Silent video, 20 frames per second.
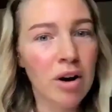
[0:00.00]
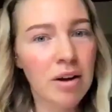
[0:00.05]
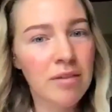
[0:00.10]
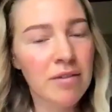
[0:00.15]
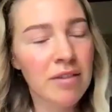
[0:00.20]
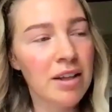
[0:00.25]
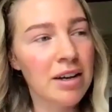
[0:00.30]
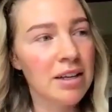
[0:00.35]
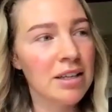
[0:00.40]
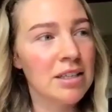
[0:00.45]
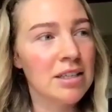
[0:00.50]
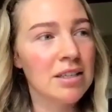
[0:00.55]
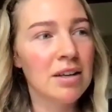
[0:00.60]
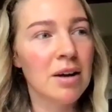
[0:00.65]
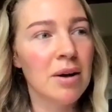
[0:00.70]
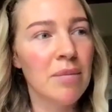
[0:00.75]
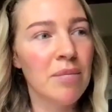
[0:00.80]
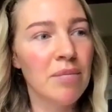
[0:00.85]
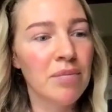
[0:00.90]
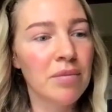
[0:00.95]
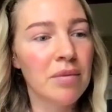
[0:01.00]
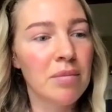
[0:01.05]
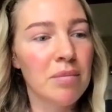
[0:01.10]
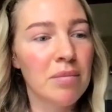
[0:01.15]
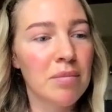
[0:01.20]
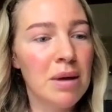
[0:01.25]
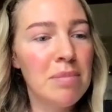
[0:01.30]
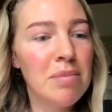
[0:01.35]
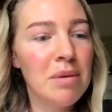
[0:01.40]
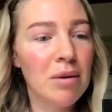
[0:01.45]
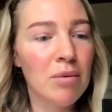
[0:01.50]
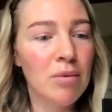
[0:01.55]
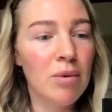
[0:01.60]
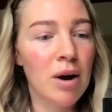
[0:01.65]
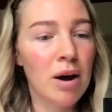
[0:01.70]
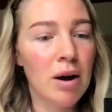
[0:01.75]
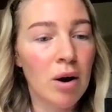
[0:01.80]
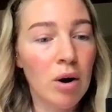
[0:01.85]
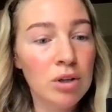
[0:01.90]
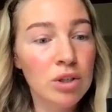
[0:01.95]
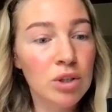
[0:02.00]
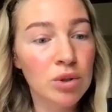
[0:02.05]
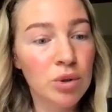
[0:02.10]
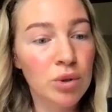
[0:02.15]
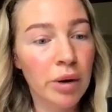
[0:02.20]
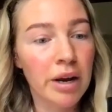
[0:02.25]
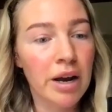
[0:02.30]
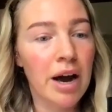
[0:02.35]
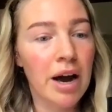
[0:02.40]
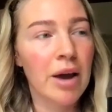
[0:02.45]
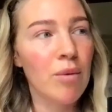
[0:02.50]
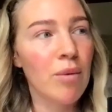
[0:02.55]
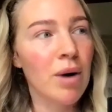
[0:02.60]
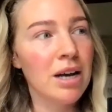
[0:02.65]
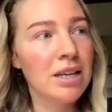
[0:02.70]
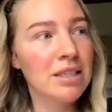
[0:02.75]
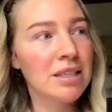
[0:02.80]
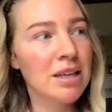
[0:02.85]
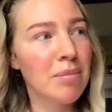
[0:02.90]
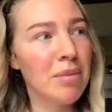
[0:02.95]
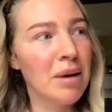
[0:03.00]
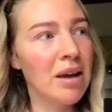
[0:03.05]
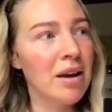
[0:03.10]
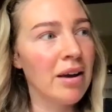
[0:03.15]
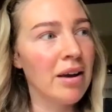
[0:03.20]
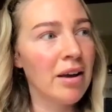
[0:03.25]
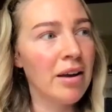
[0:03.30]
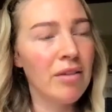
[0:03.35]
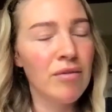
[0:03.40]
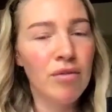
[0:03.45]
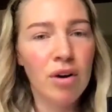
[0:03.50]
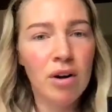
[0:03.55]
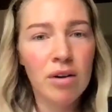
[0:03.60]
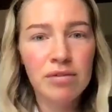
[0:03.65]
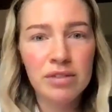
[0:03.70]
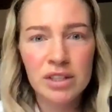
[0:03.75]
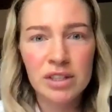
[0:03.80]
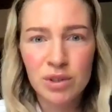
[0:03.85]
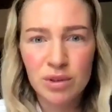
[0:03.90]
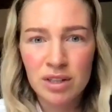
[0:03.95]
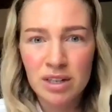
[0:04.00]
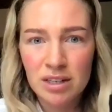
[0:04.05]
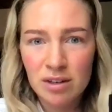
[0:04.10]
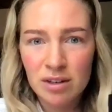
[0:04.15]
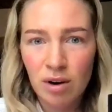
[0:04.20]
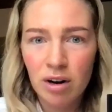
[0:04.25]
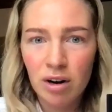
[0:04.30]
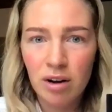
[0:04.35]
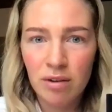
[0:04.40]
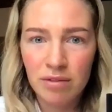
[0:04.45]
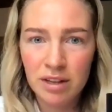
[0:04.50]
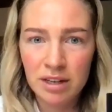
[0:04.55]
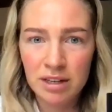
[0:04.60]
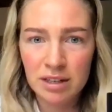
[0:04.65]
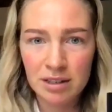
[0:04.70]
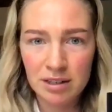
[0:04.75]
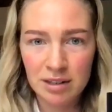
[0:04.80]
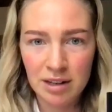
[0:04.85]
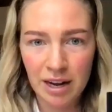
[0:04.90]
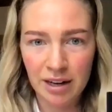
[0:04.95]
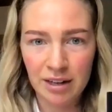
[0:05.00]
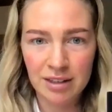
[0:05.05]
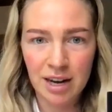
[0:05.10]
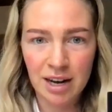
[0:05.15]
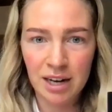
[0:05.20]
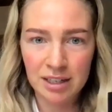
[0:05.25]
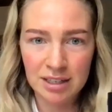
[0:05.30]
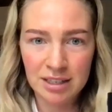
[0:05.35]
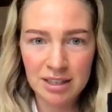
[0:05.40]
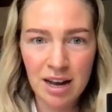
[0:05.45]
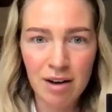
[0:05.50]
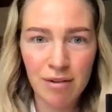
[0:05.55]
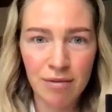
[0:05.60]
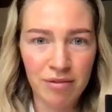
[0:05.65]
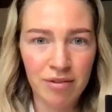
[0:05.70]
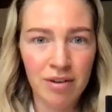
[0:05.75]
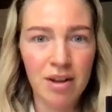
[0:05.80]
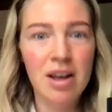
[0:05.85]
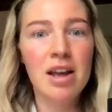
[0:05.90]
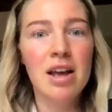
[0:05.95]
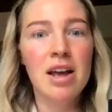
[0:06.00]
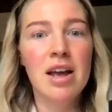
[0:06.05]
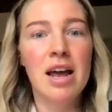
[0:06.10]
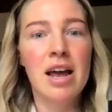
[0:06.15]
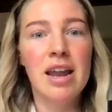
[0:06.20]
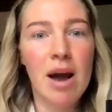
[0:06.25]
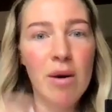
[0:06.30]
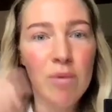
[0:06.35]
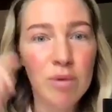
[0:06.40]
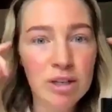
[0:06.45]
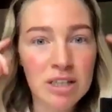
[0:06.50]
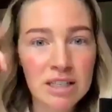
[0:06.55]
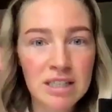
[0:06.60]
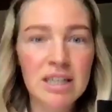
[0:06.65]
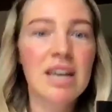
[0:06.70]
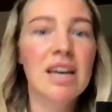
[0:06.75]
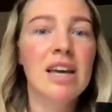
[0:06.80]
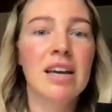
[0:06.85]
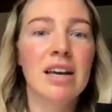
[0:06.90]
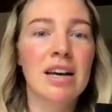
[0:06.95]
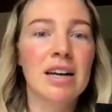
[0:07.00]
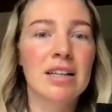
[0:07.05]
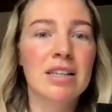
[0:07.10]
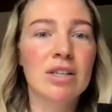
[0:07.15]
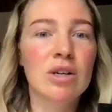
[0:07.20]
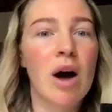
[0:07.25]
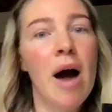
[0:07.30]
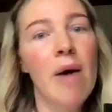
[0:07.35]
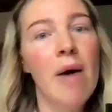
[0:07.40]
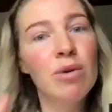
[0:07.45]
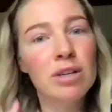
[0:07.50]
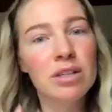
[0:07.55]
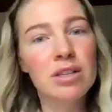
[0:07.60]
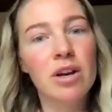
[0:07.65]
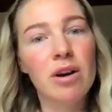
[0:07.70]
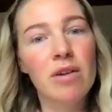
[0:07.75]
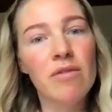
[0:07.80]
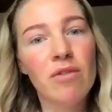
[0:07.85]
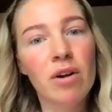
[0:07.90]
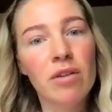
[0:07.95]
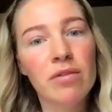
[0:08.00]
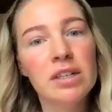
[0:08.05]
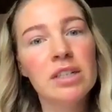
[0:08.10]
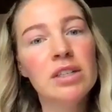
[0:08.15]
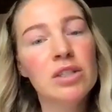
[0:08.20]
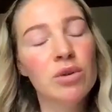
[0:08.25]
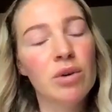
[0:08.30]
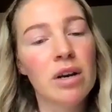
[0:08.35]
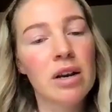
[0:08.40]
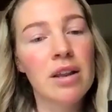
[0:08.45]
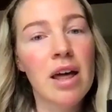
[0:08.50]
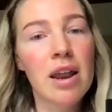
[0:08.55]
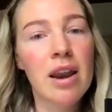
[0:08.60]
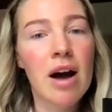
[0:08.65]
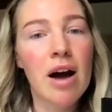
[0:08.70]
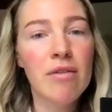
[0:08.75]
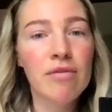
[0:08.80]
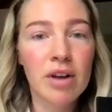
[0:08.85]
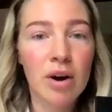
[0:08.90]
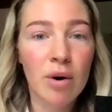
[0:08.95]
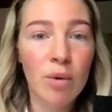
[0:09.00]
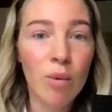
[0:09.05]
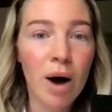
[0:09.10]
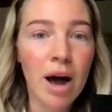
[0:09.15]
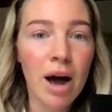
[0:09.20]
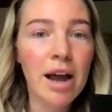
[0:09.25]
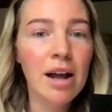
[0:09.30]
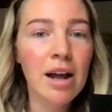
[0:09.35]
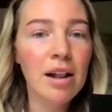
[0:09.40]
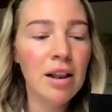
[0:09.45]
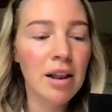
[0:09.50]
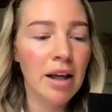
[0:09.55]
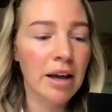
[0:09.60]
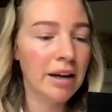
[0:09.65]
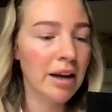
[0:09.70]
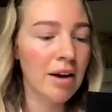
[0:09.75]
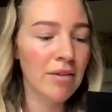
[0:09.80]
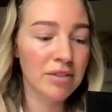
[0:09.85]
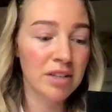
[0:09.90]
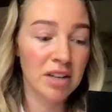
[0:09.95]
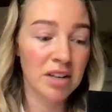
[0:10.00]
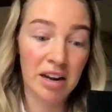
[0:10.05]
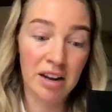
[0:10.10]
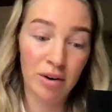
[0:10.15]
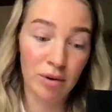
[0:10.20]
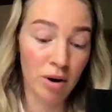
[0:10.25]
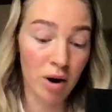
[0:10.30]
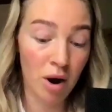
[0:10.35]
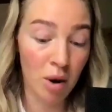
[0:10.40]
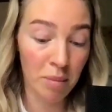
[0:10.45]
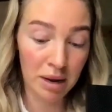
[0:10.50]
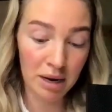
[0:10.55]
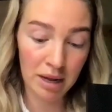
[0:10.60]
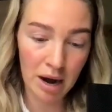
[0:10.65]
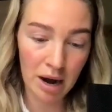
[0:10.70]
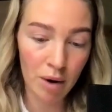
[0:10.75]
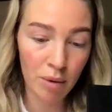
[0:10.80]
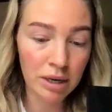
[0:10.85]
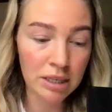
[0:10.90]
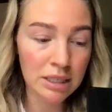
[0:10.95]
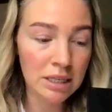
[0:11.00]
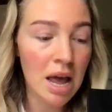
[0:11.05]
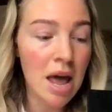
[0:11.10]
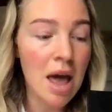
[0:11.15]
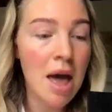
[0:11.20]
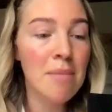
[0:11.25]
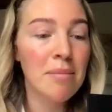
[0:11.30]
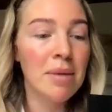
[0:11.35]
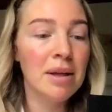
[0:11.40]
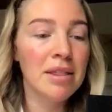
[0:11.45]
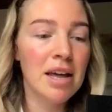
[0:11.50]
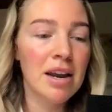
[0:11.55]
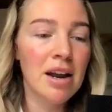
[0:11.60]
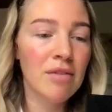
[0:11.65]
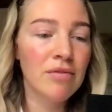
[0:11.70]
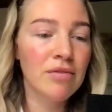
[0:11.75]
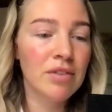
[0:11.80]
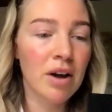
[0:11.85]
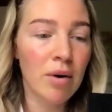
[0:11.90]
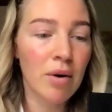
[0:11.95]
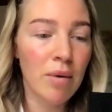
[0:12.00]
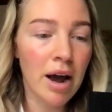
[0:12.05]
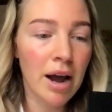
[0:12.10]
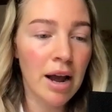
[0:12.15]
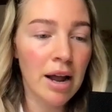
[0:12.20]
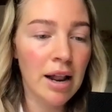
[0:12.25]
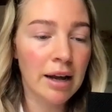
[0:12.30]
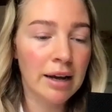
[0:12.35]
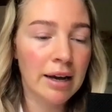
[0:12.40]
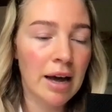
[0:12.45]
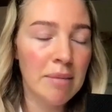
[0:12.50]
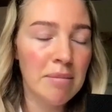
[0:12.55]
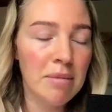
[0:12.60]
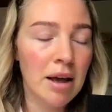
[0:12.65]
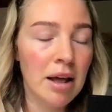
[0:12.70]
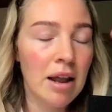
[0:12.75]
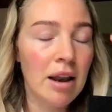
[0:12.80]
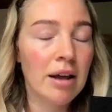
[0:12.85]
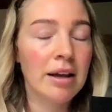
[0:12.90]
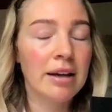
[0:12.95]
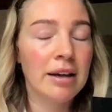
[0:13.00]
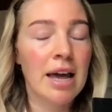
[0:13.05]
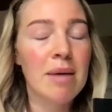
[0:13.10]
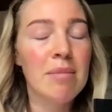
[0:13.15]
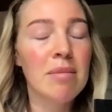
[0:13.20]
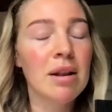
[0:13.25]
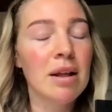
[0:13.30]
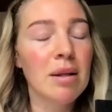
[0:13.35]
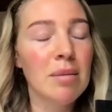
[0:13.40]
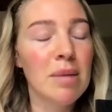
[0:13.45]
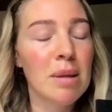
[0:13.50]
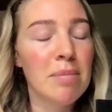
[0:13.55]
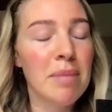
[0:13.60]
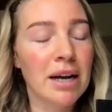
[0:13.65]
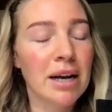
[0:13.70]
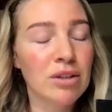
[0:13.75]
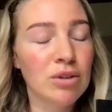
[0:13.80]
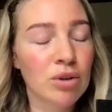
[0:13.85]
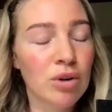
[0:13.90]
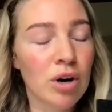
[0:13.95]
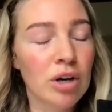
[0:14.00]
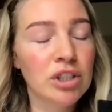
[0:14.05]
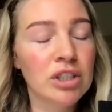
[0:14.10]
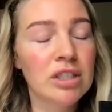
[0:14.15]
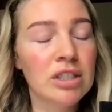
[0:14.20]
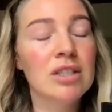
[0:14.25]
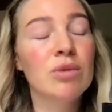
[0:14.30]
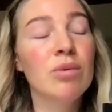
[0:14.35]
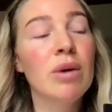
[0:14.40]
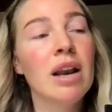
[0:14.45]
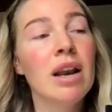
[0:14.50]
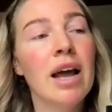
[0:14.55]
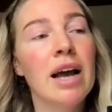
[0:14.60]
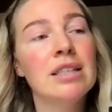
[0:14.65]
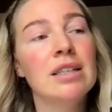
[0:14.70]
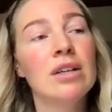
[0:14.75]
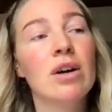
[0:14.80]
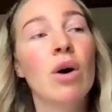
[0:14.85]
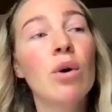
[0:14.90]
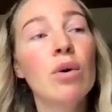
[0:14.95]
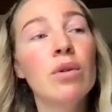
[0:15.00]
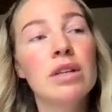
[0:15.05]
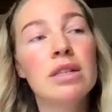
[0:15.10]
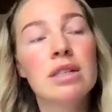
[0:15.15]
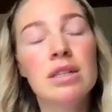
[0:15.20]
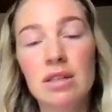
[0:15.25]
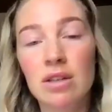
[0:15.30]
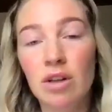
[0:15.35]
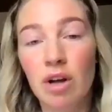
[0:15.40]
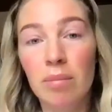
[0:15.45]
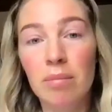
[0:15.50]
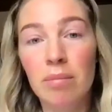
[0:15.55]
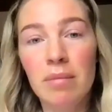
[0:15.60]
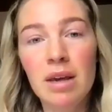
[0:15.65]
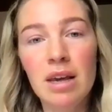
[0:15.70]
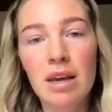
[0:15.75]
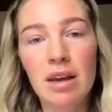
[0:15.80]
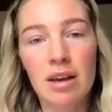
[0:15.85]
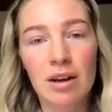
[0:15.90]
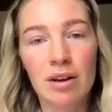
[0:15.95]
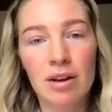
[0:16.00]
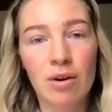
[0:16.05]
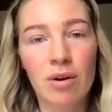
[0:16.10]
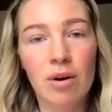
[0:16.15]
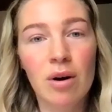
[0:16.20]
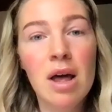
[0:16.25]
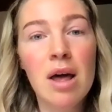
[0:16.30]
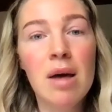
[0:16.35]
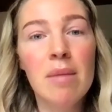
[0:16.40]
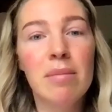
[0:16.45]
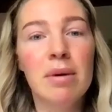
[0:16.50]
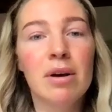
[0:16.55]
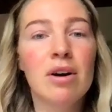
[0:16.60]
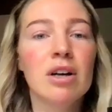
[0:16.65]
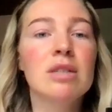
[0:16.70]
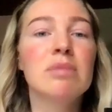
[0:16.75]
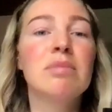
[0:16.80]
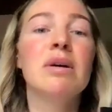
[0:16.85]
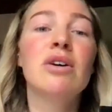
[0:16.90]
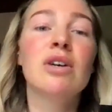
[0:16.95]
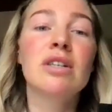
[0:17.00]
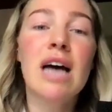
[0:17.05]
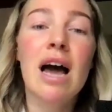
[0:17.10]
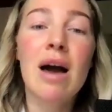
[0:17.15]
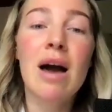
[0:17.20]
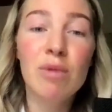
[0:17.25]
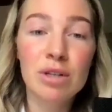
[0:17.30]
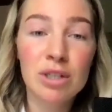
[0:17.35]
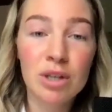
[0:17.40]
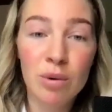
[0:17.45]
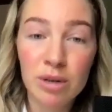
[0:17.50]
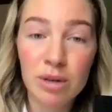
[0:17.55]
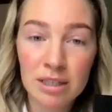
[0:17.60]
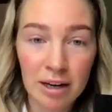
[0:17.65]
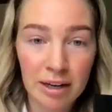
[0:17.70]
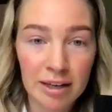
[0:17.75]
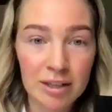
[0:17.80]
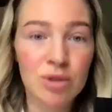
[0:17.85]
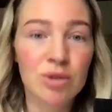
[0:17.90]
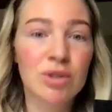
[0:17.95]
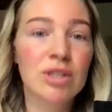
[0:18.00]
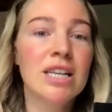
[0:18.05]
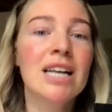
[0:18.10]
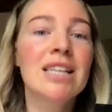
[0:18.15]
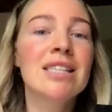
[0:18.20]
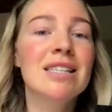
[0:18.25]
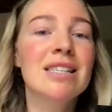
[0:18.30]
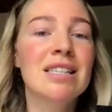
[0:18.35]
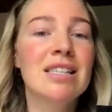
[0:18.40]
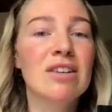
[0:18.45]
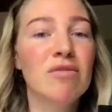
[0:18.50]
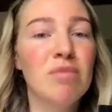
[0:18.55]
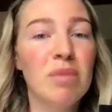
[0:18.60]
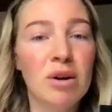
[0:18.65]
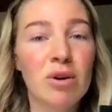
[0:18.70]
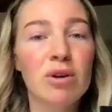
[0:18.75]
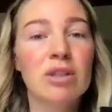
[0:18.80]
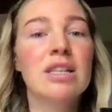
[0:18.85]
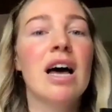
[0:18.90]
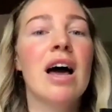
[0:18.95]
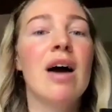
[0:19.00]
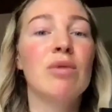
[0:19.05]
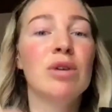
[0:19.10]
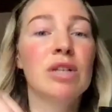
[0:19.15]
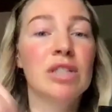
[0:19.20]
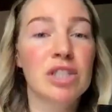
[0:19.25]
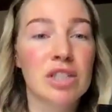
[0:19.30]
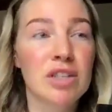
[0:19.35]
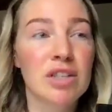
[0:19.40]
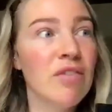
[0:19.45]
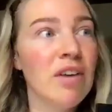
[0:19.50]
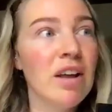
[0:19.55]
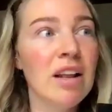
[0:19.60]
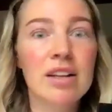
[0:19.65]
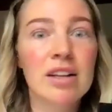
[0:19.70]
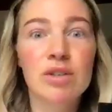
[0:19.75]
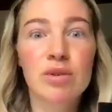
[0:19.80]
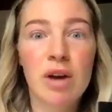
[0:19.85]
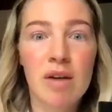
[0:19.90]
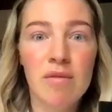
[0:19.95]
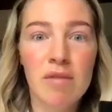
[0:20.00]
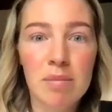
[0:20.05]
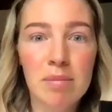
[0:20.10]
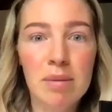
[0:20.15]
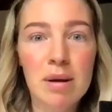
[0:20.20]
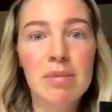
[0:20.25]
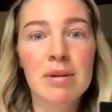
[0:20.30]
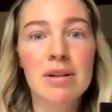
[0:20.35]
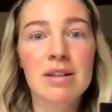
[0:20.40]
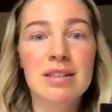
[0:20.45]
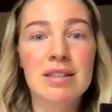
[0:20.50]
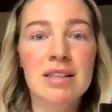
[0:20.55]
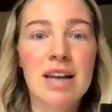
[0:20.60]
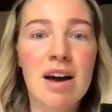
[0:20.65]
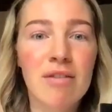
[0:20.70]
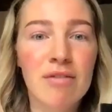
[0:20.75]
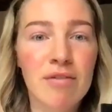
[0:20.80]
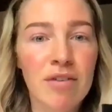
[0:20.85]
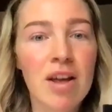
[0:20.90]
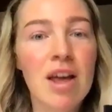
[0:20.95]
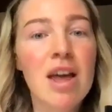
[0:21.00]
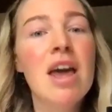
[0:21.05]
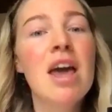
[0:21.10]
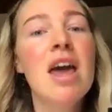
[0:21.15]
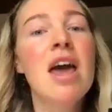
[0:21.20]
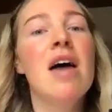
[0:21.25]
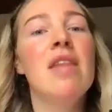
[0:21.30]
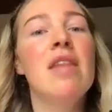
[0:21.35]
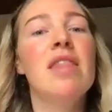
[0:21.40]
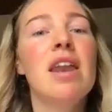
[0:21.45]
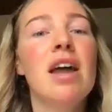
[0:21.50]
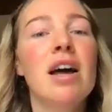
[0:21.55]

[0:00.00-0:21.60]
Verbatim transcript: of these um people who are also doing ayahuasca being involved into this, all of this like dark stuff, and I was seeing it, so I was not involved into it. And then after a while, like after I don't know how many hours, but then after a ride I come uh, it came a little bit back to consciousness, realizing, oh, this is not me, you know, because because I was always like so sensitive, because I would just feel into every people's stuff. And then